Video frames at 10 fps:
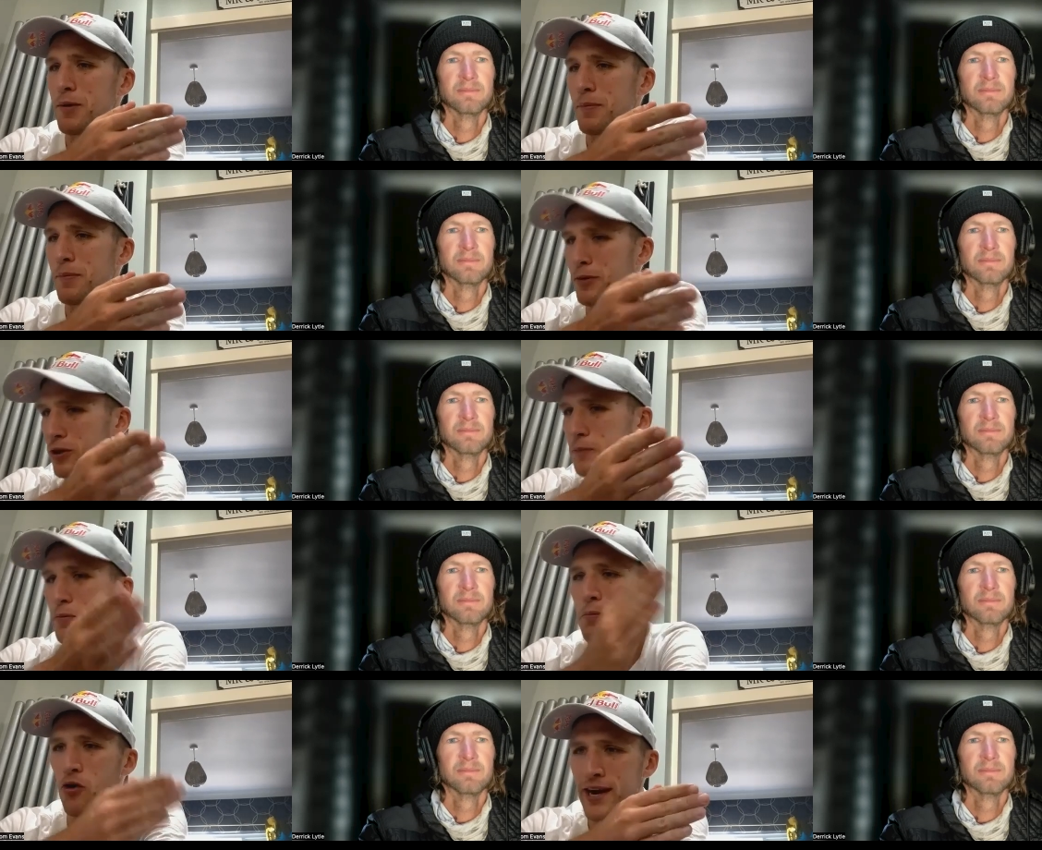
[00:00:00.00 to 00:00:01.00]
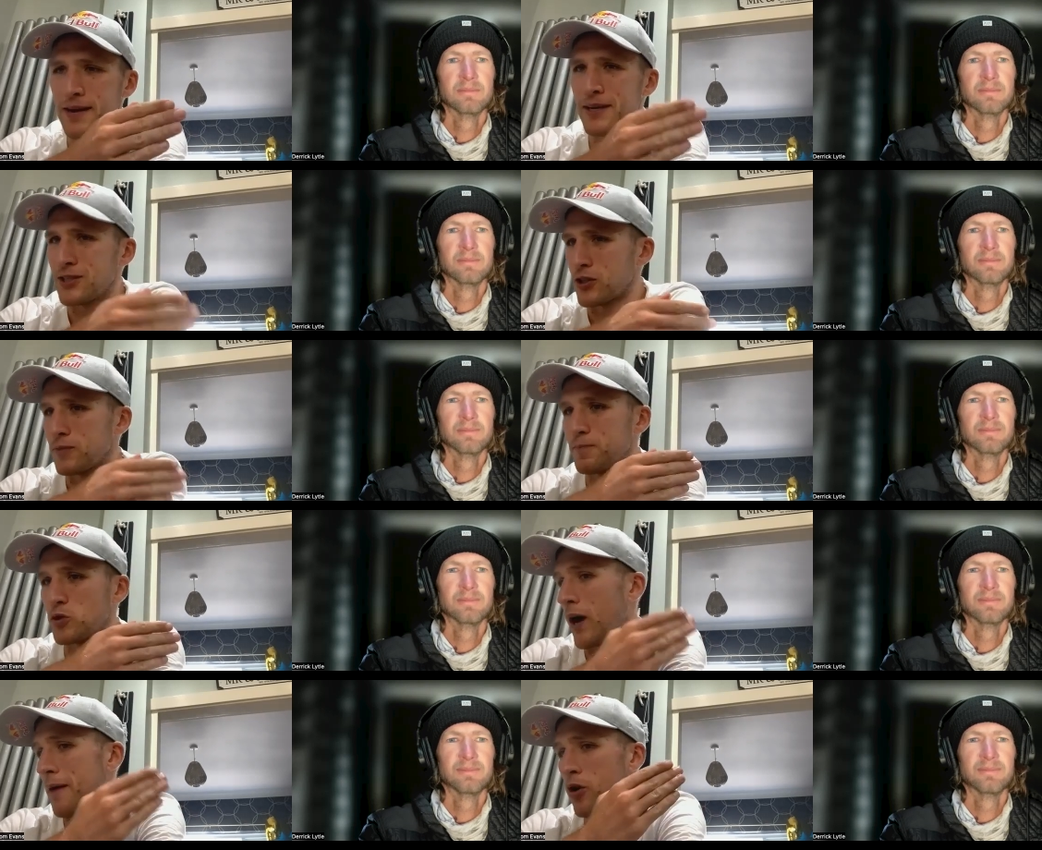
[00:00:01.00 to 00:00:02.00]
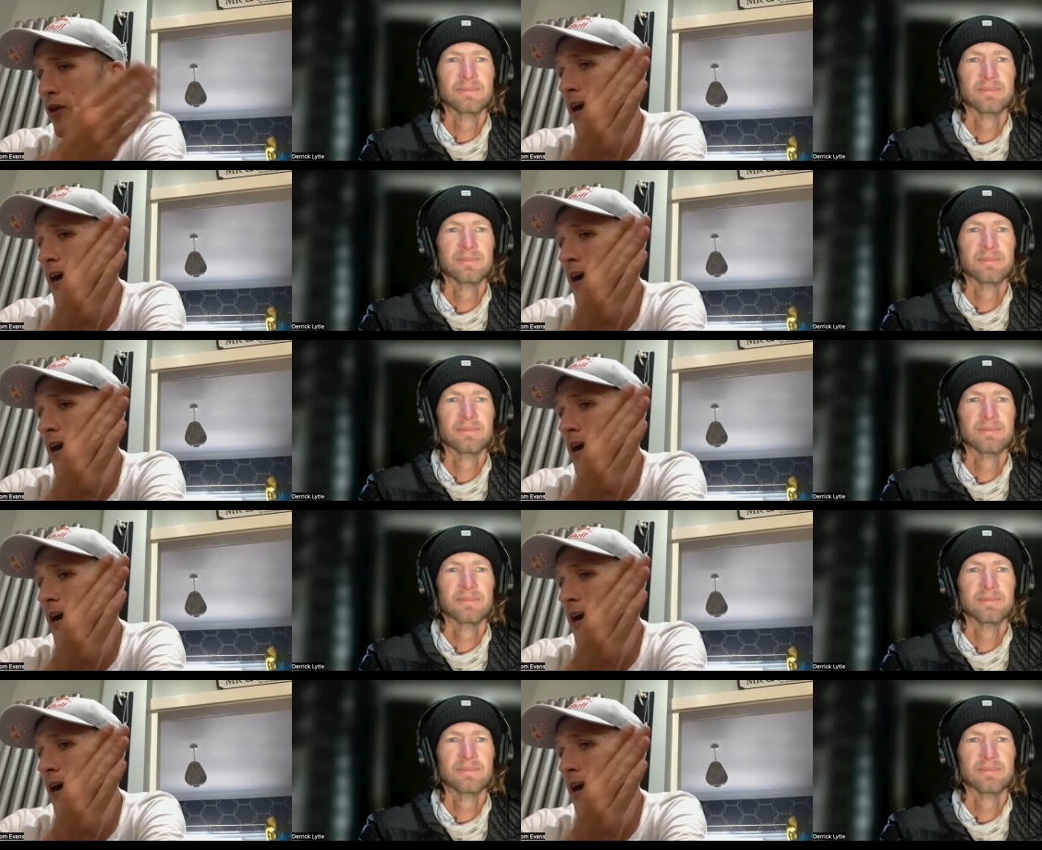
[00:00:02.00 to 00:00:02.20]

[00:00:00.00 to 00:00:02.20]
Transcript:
Speaker 1: because you put more in, it means you're going to sweat more out.